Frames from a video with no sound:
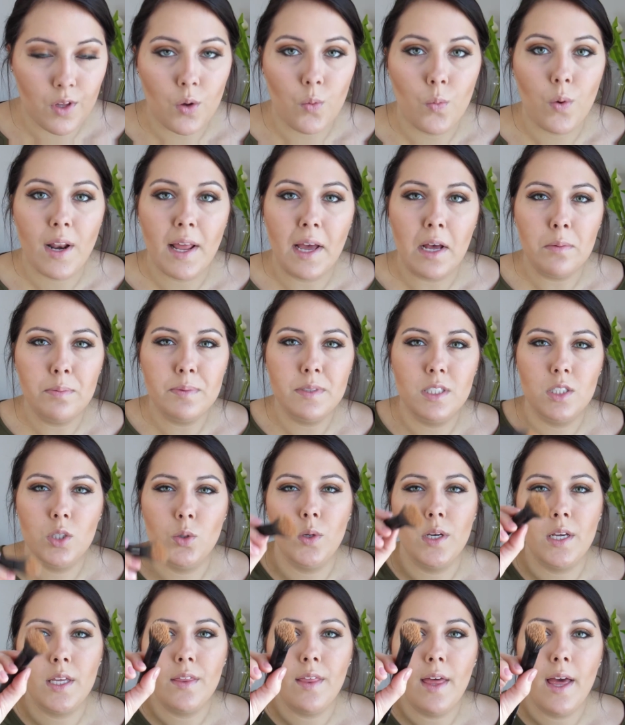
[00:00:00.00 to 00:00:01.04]
What helps
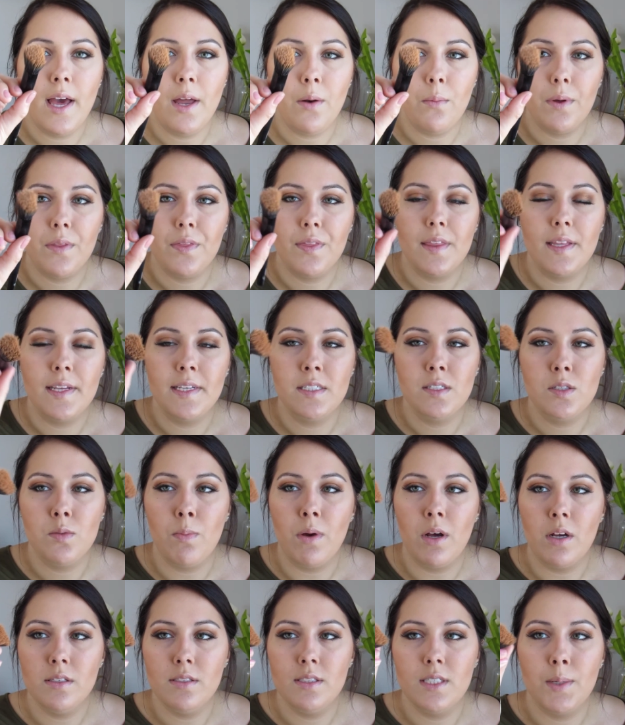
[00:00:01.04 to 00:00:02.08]
doing that with the
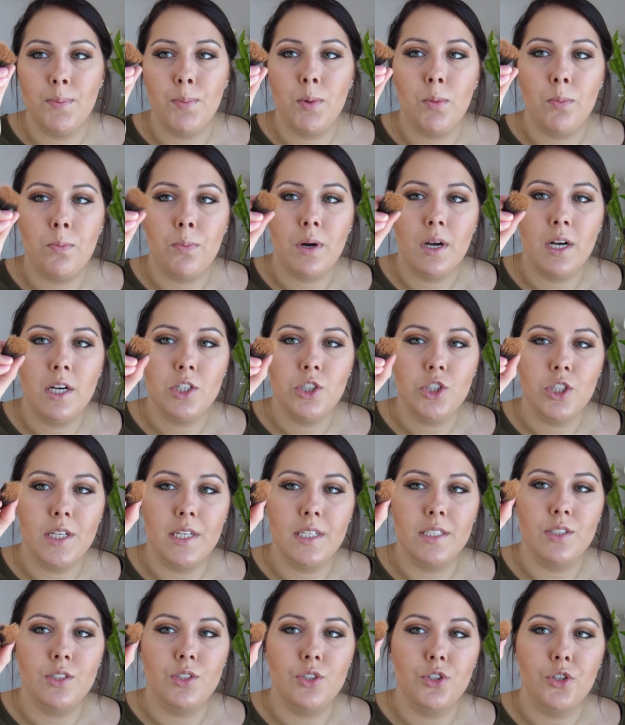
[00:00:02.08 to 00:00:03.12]
small stipple brush
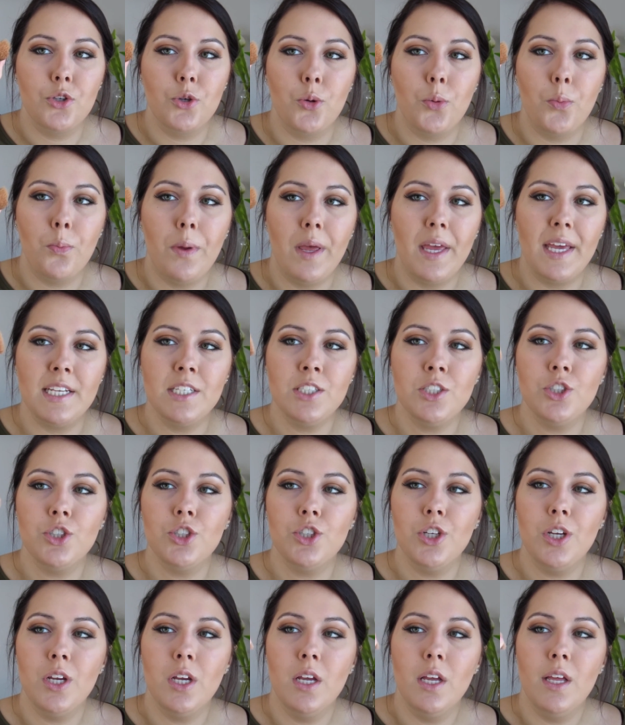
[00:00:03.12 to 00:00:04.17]
is to
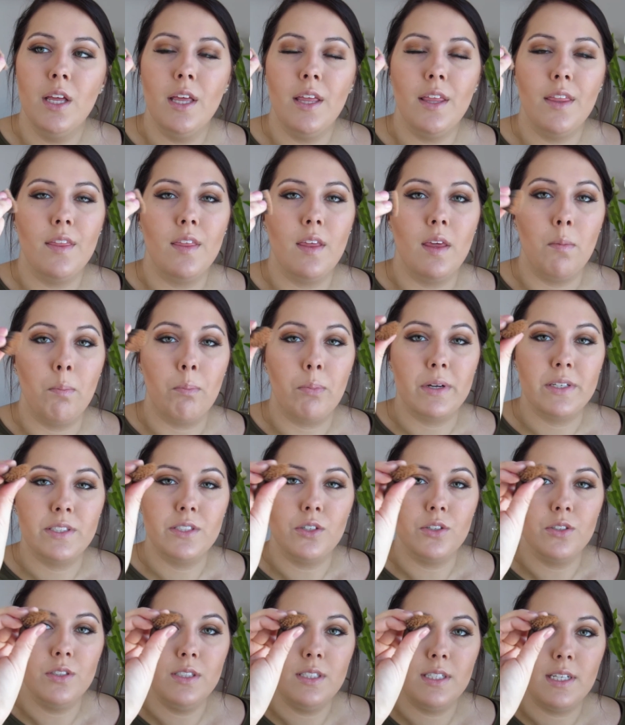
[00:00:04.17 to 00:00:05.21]
pinch the
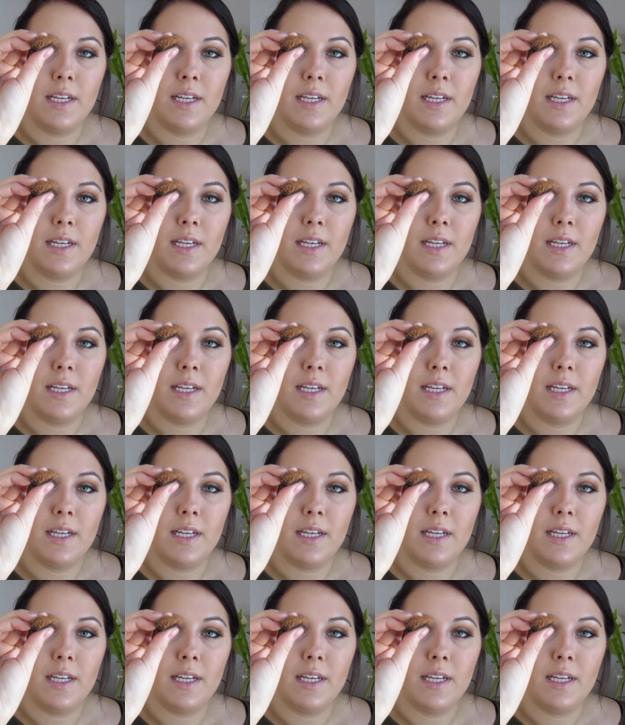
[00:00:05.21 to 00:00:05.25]
bristles